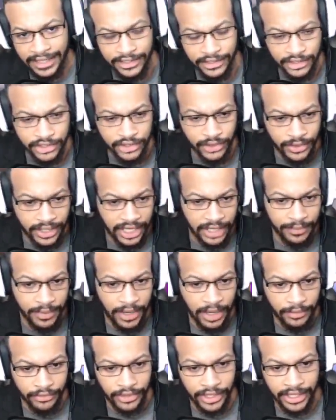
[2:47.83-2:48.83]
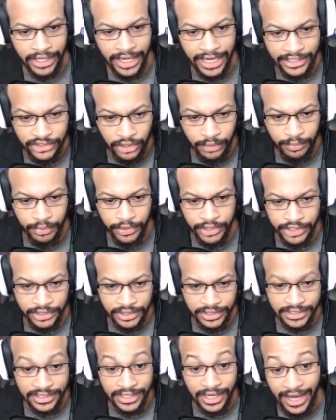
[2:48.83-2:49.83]
here to a napalm grenade. I start pushing
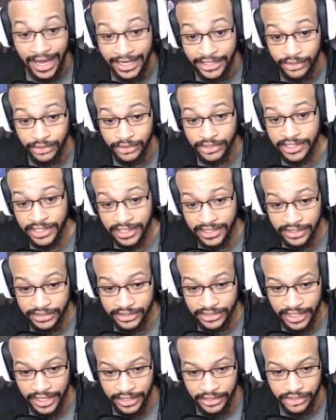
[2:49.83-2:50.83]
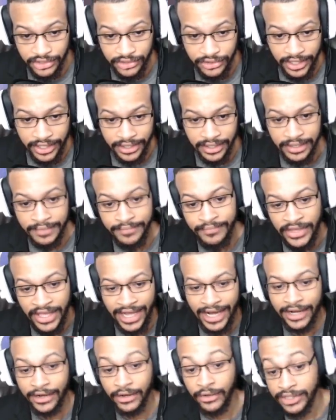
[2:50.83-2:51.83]
this guy. I do see that there's an airstrike, and
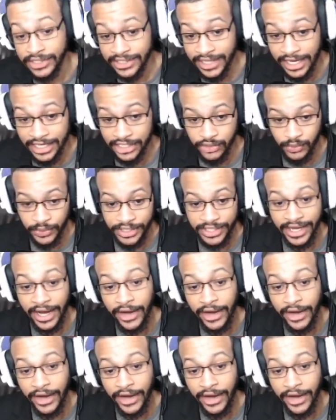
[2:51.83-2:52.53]
I know this guy's weak.